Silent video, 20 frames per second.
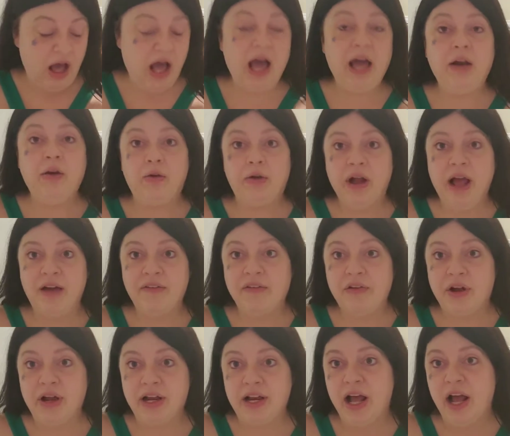I don't have it
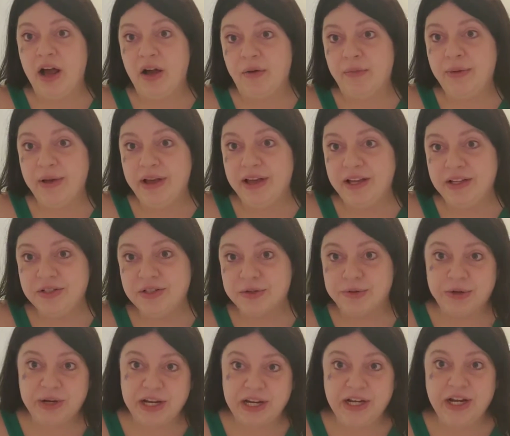right now, but
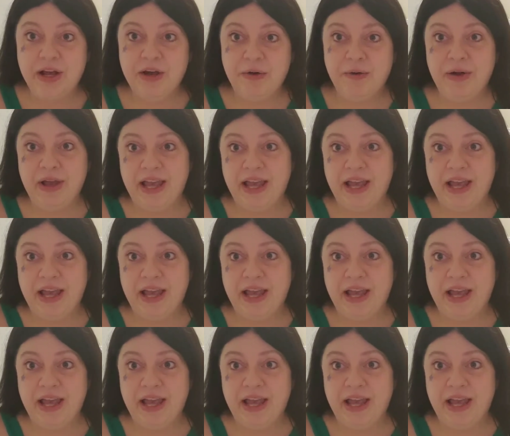Dorito